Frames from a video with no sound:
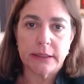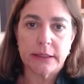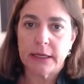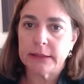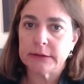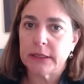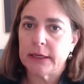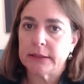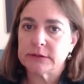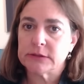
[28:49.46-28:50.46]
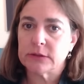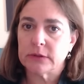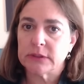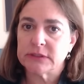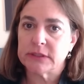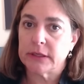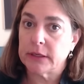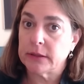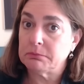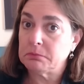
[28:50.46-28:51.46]
right? And so they
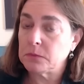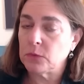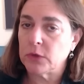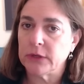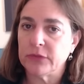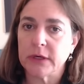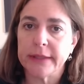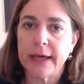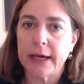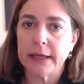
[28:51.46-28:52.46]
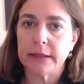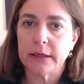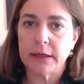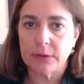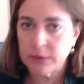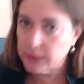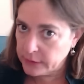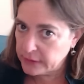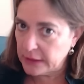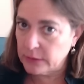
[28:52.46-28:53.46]
say, what do you think of that?
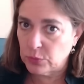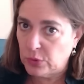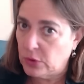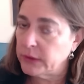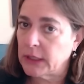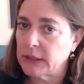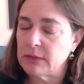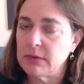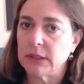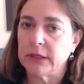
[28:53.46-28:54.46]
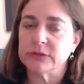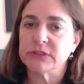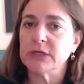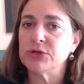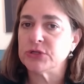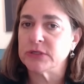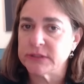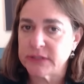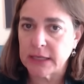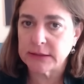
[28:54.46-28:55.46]
That we'll only get them in later stages
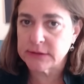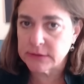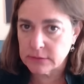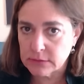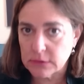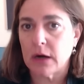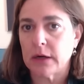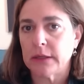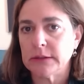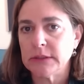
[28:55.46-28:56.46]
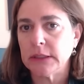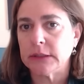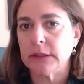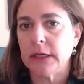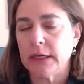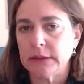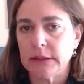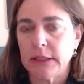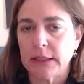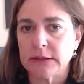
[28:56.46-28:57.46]
because that's the heart of the deal. And
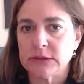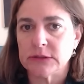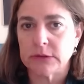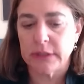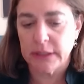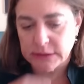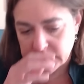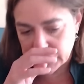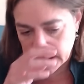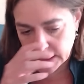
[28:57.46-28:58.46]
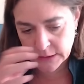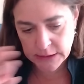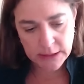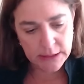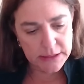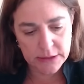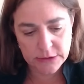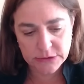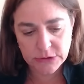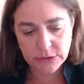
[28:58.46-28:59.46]
the answer is that
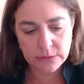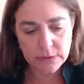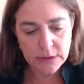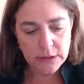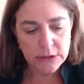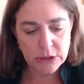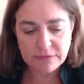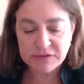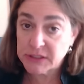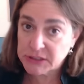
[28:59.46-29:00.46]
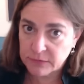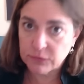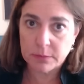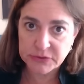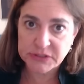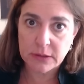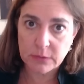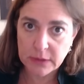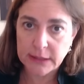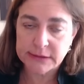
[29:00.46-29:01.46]
here too, you have
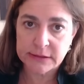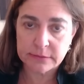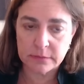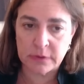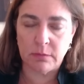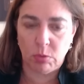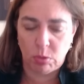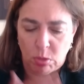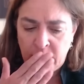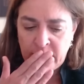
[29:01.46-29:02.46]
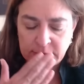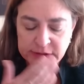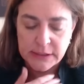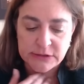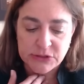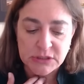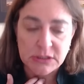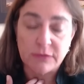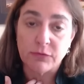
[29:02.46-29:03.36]
64%, like I said, that was the answer,